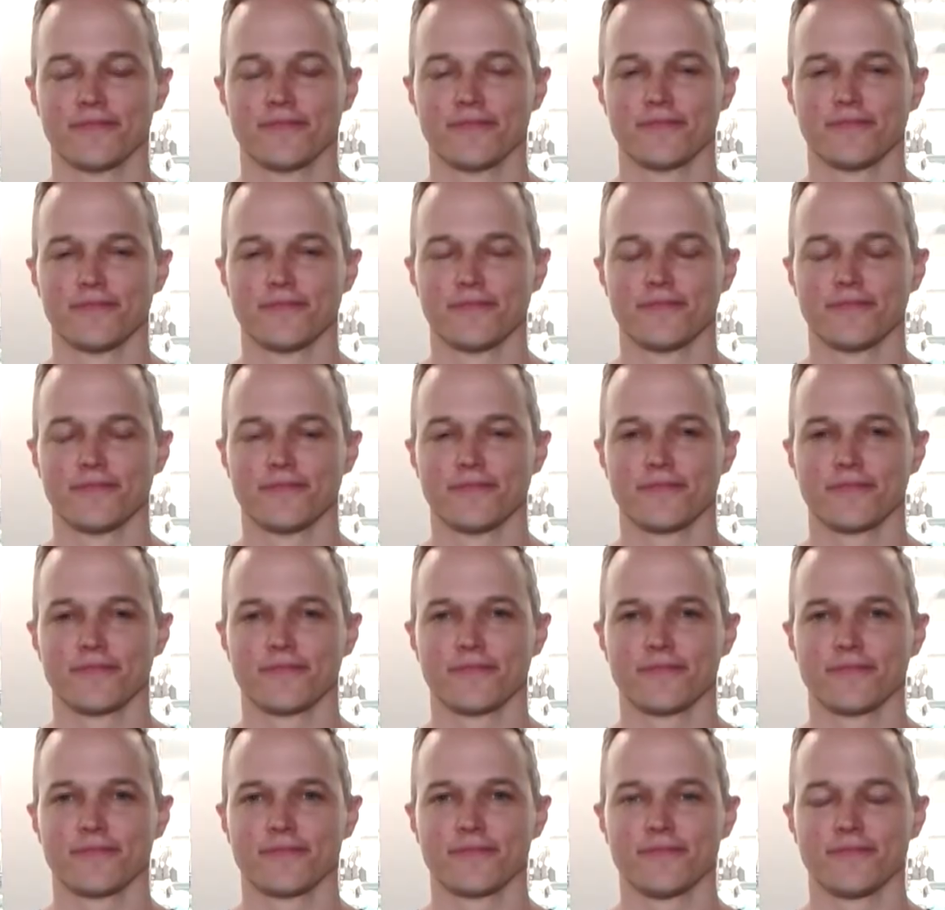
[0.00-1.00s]

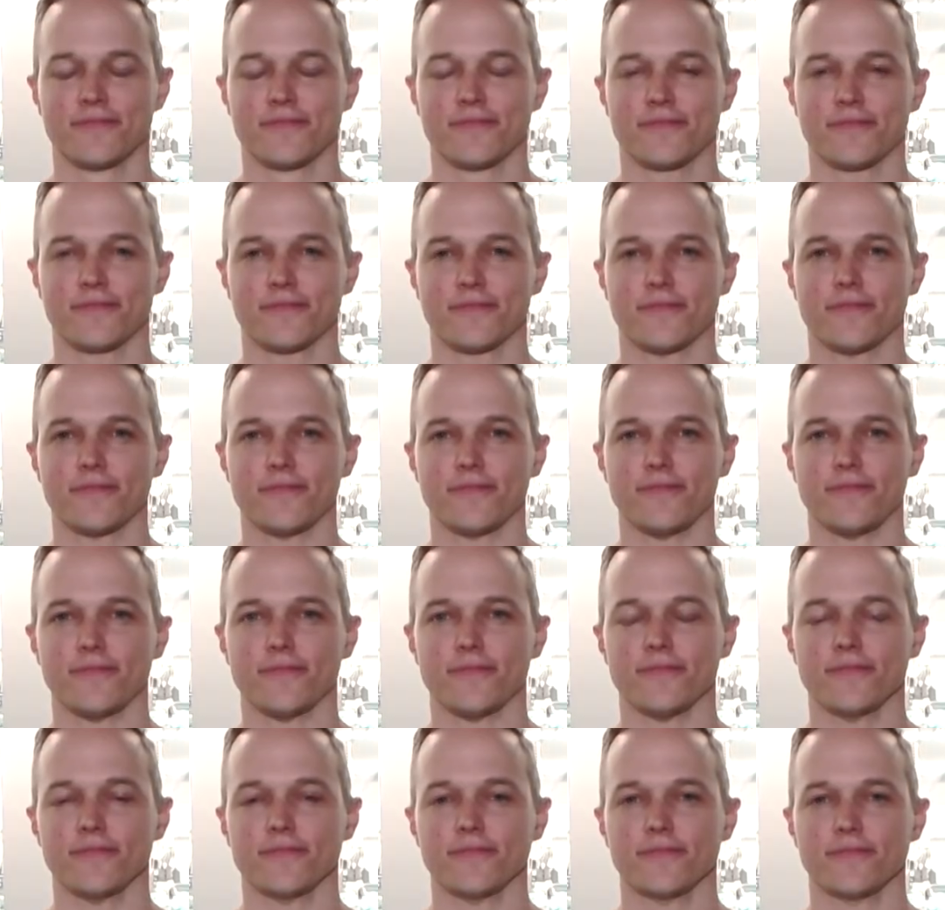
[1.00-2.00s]

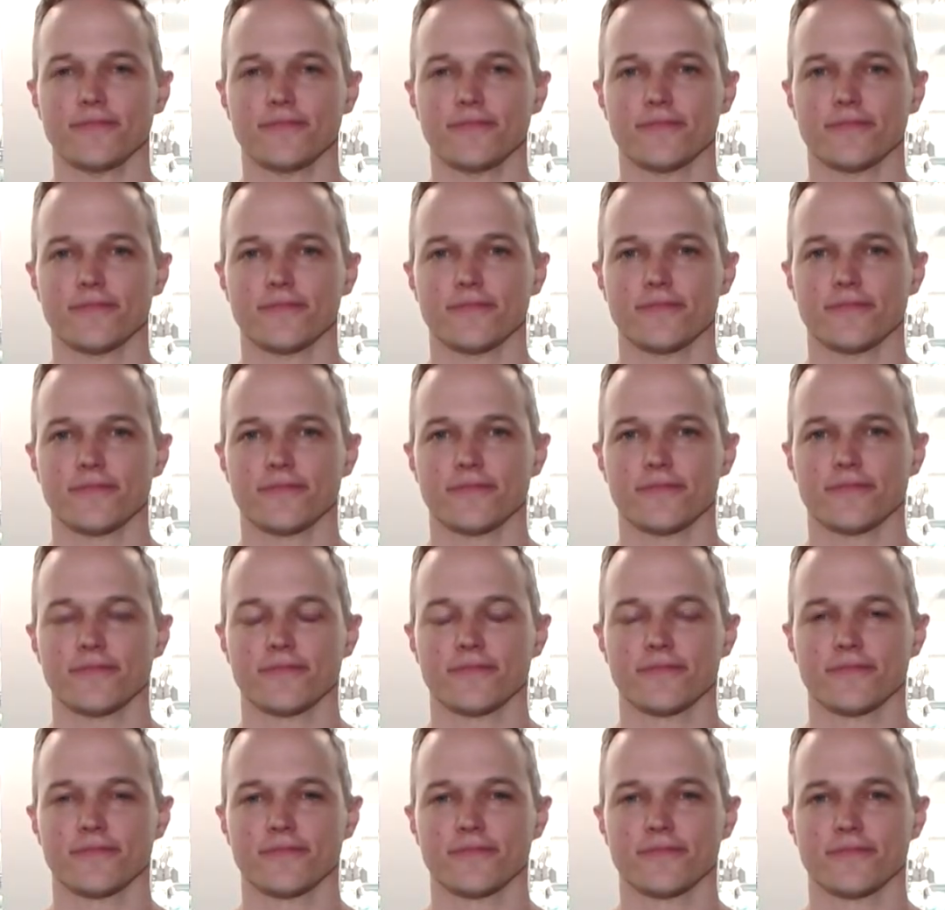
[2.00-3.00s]

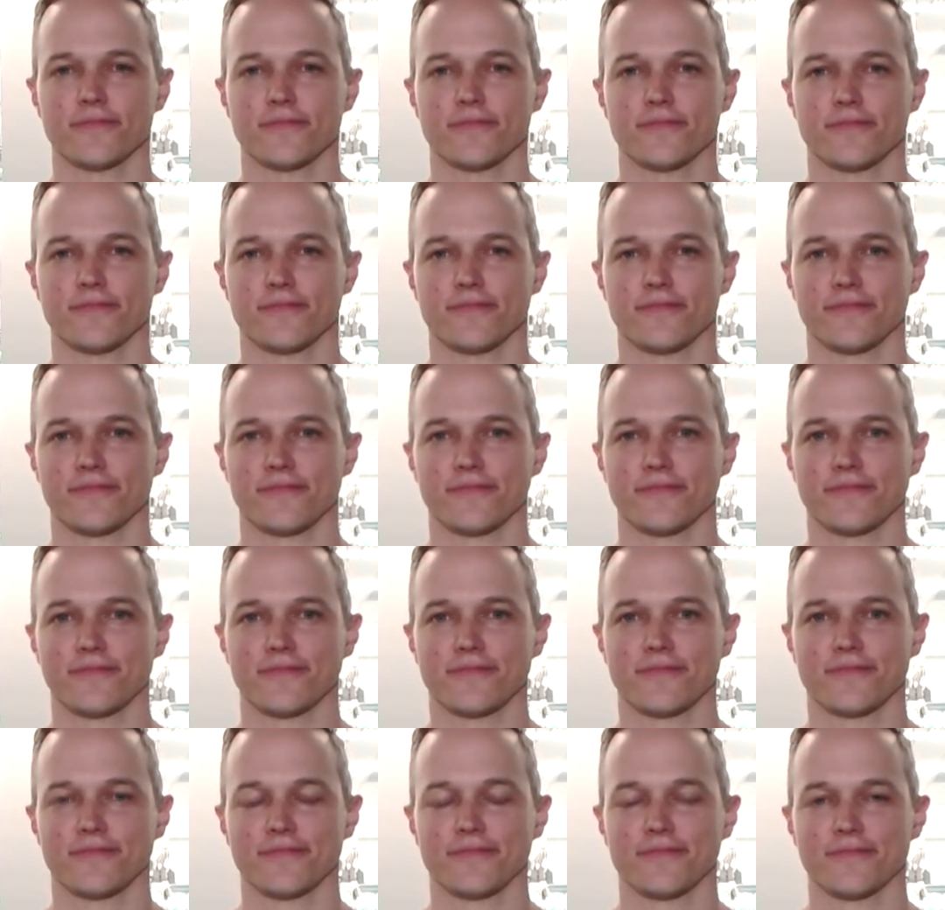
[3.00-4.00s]

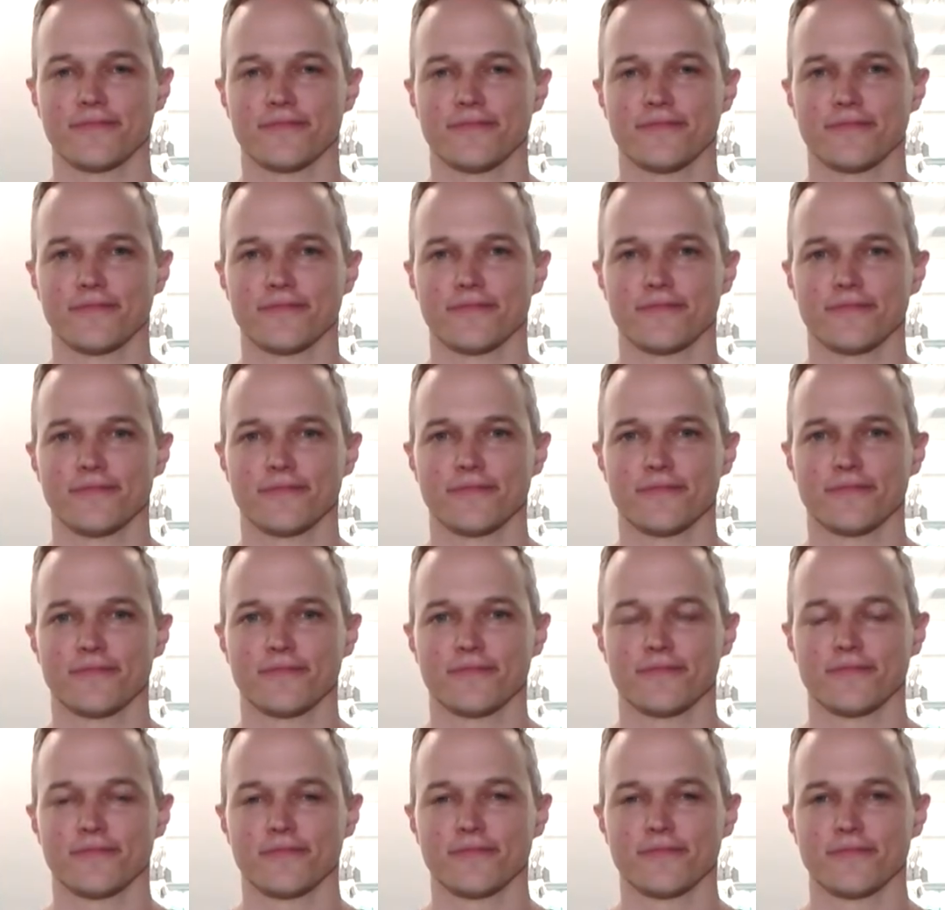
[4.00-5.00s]

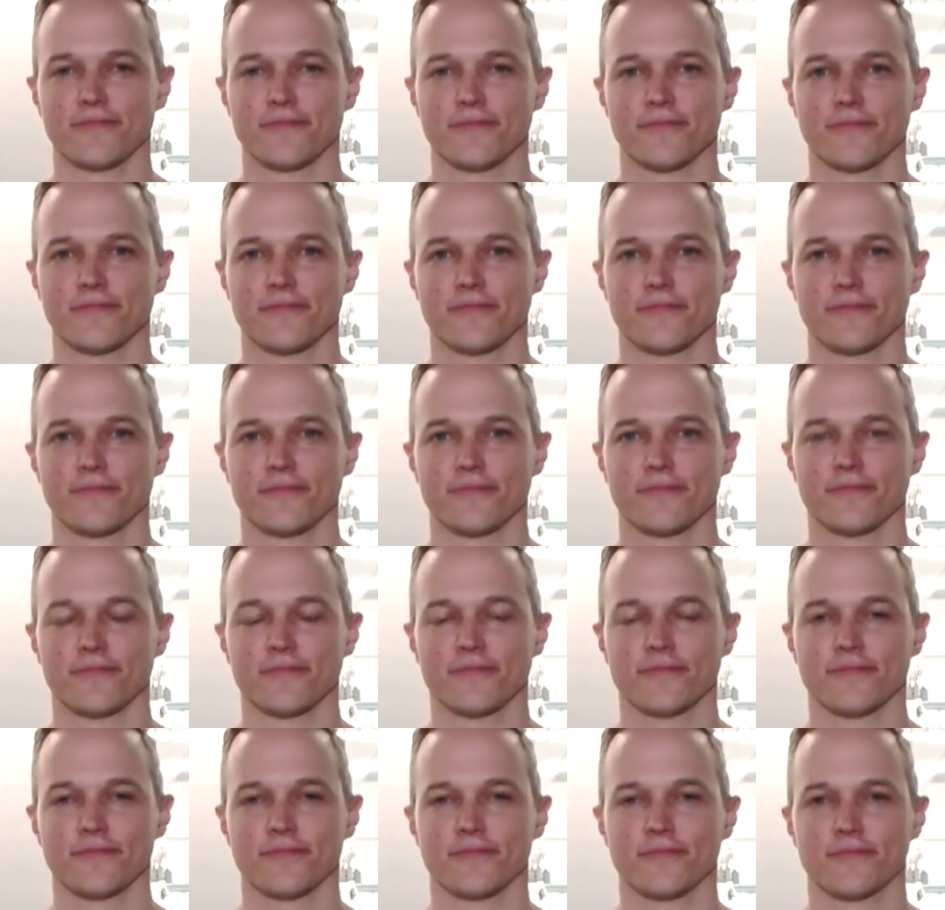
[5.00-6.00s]

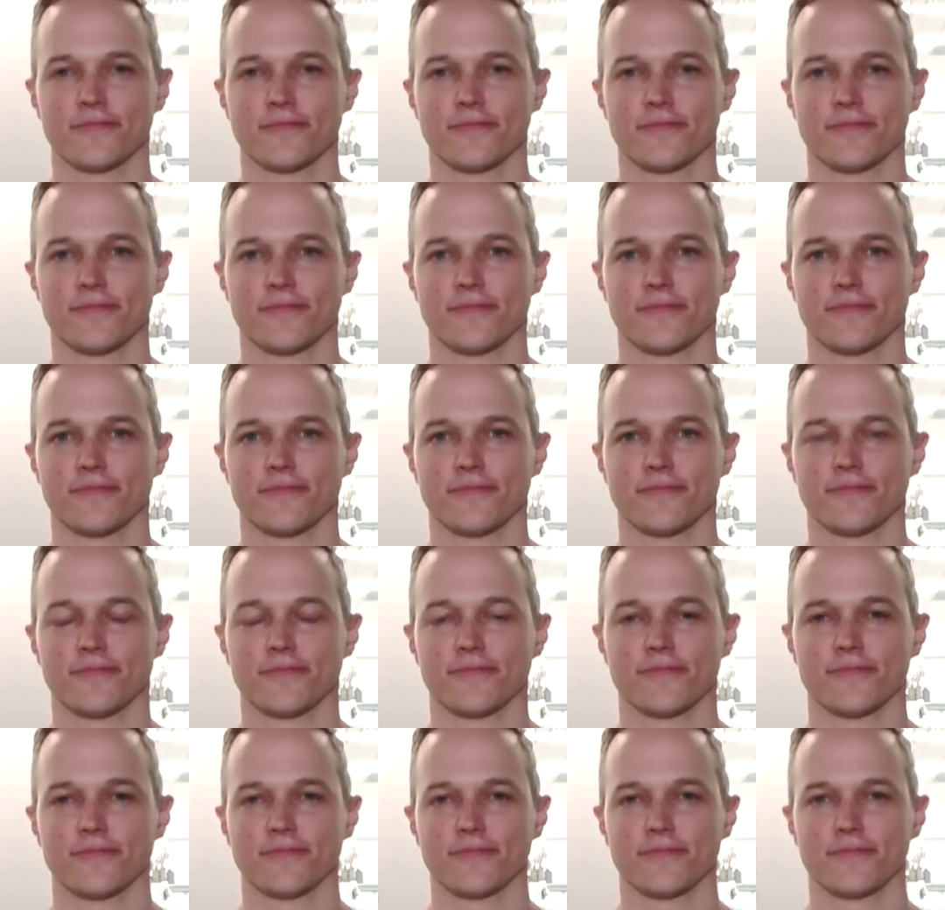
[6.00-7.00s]

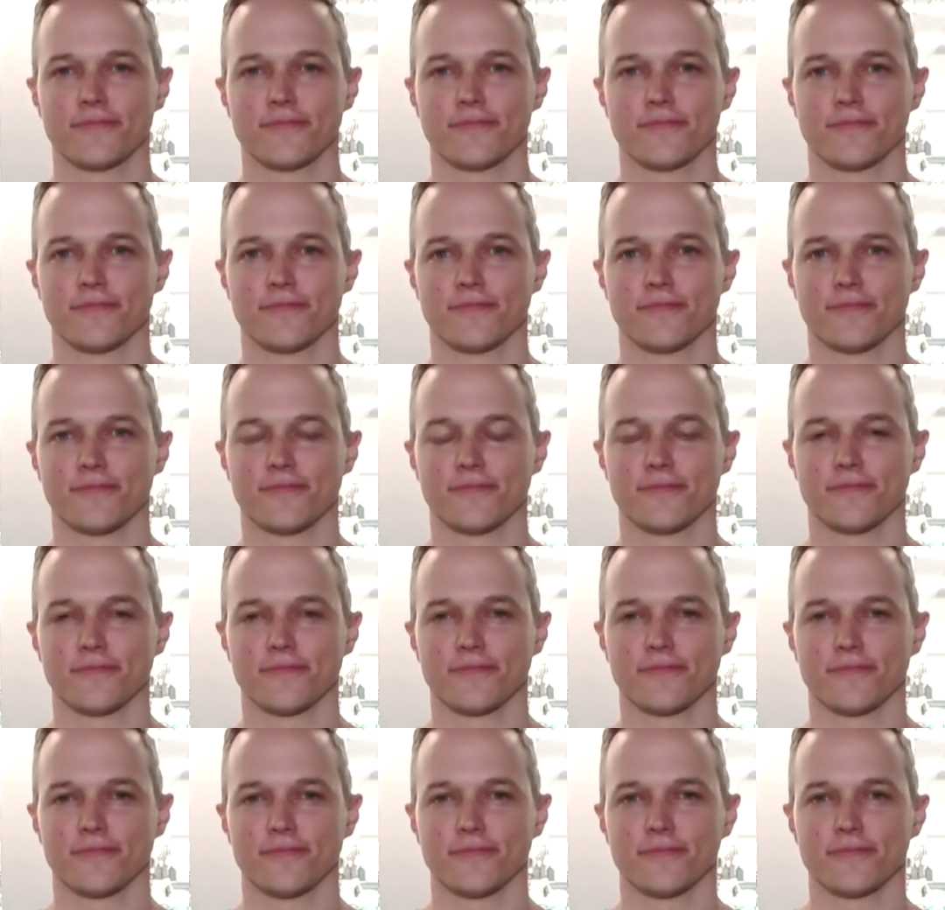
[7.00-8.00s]
(silent)